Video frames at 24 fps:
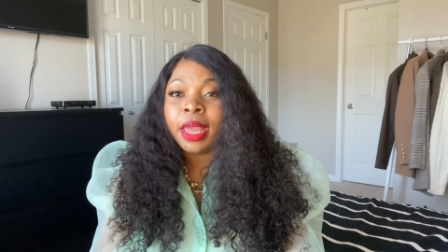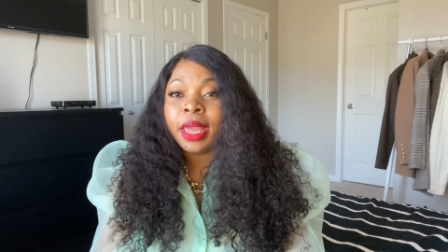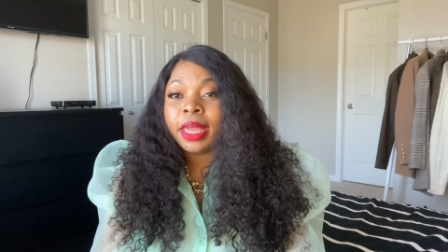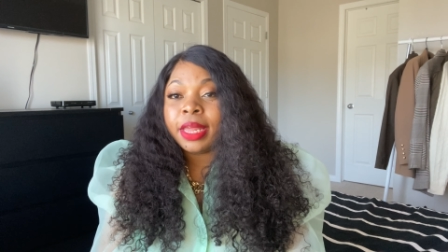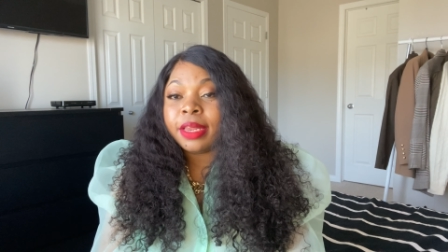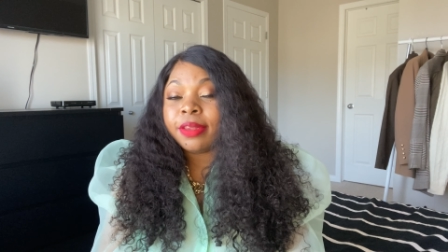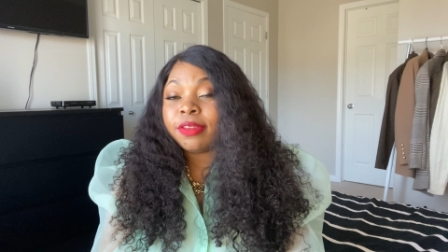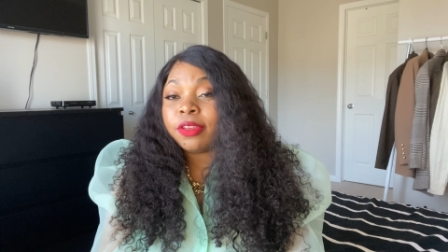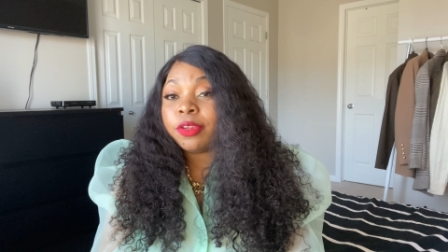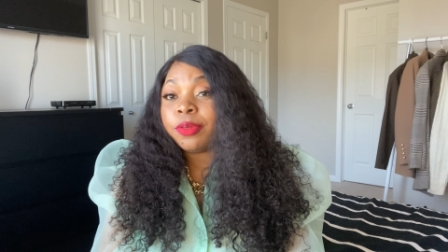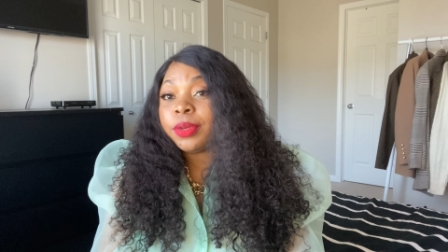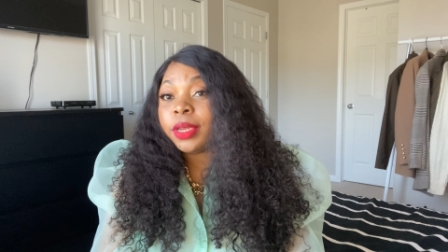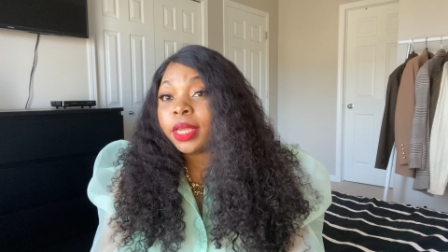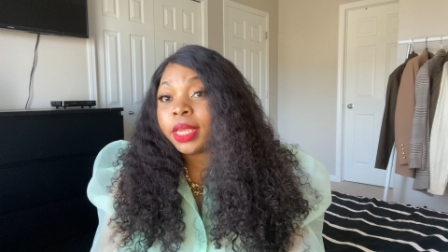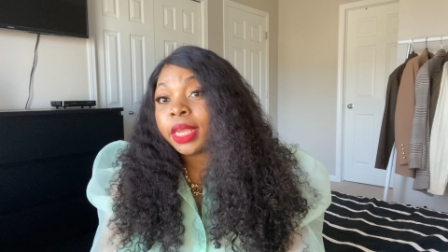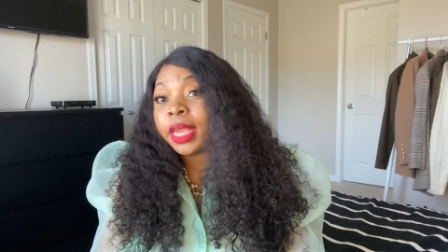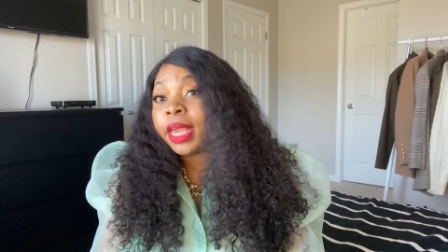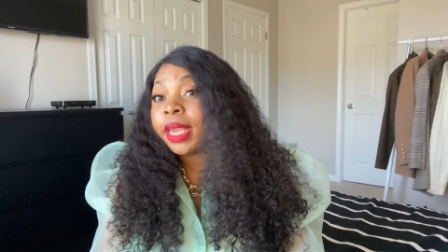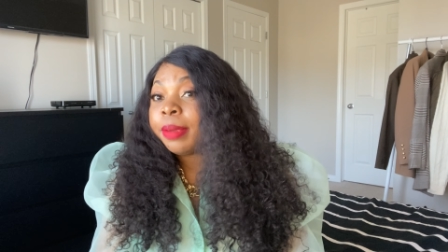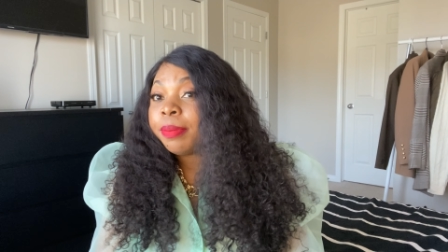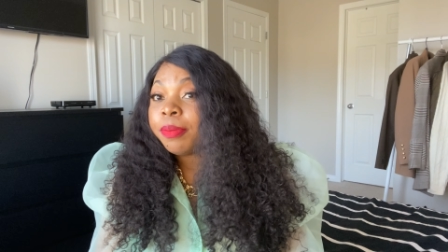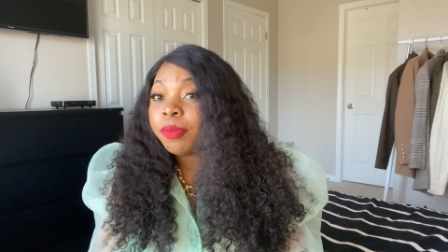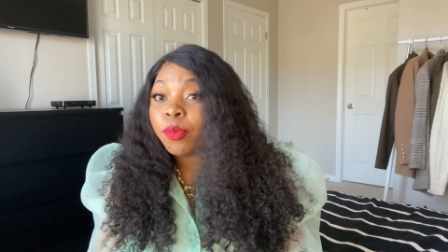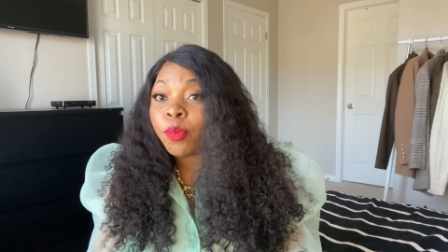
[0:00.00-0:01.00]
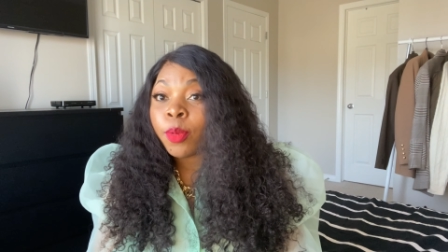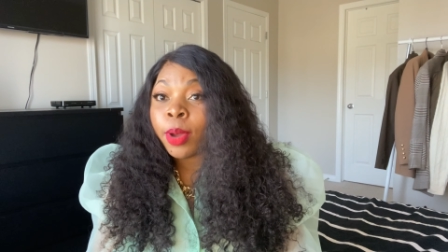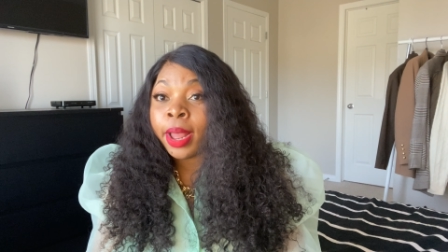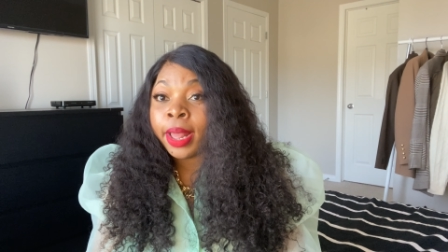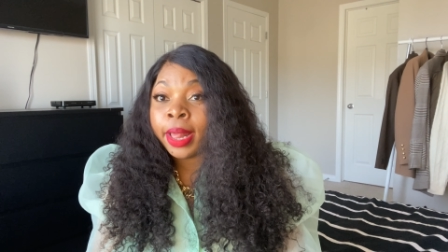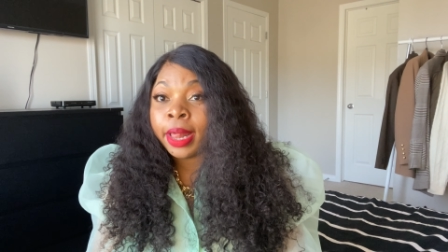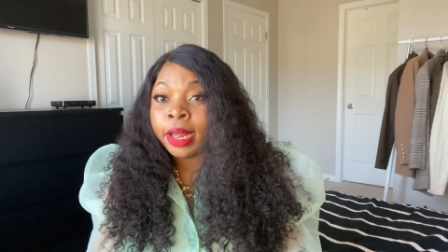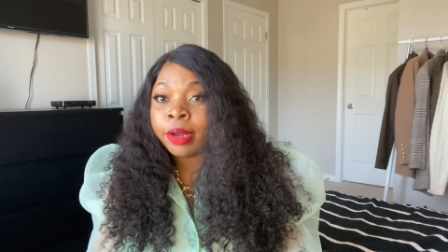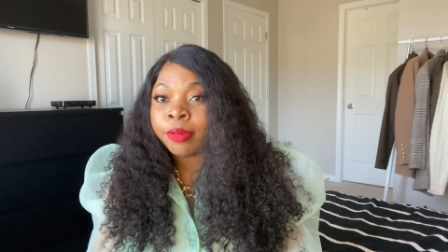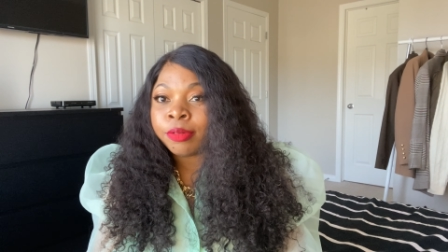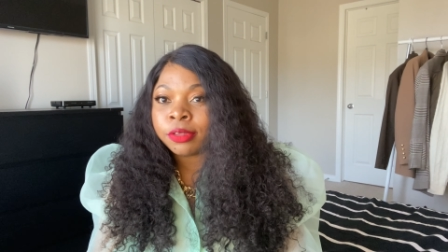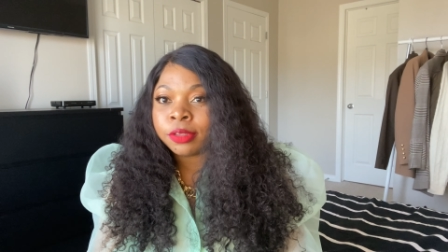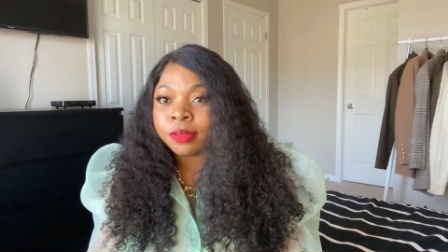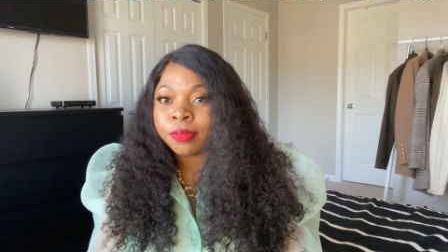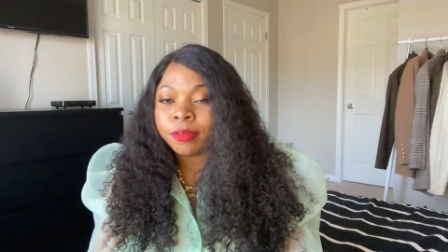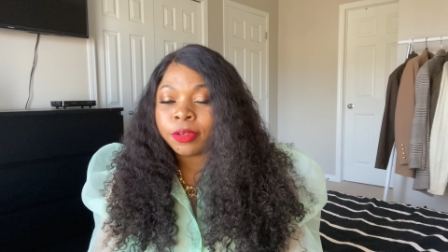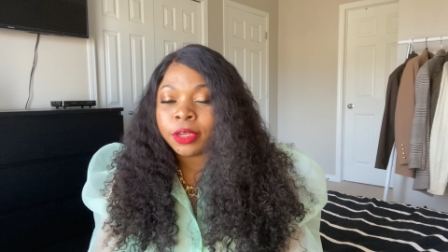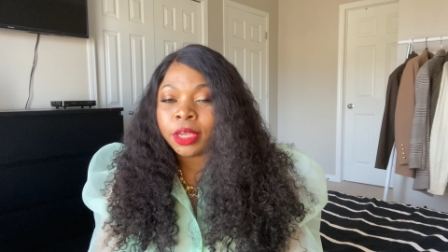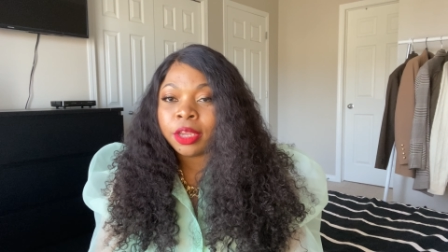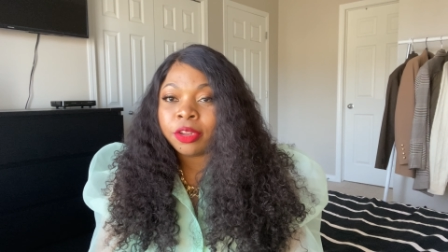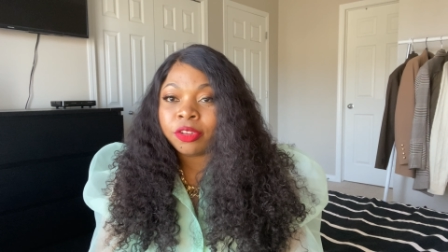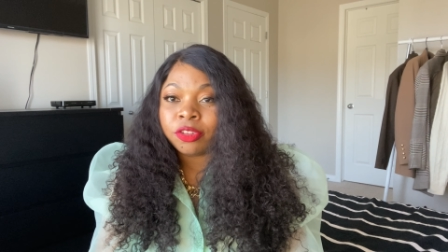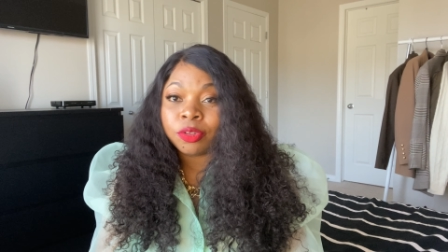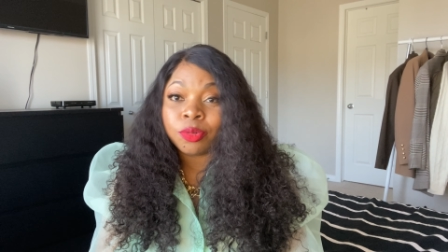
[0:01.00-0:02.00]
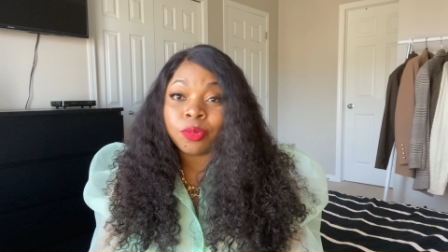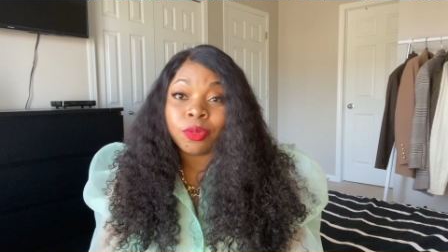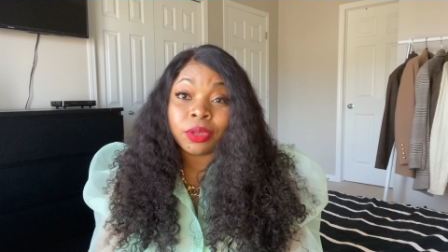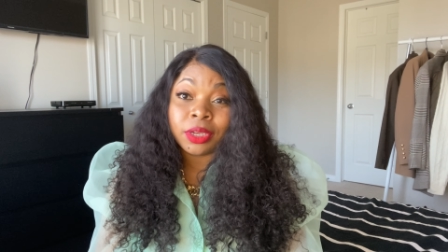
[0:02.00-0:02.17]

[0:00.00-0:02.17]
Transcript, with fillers: And so they came while I was on vacation.